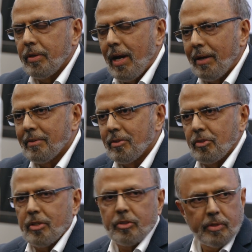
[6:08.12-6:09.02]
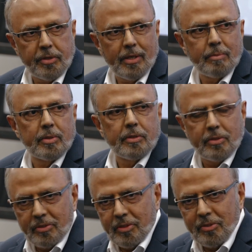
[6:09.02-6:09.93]
are not successful attempts.
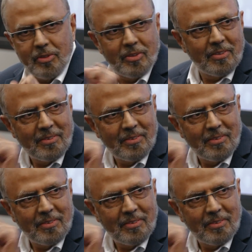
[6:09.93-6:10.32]
These are just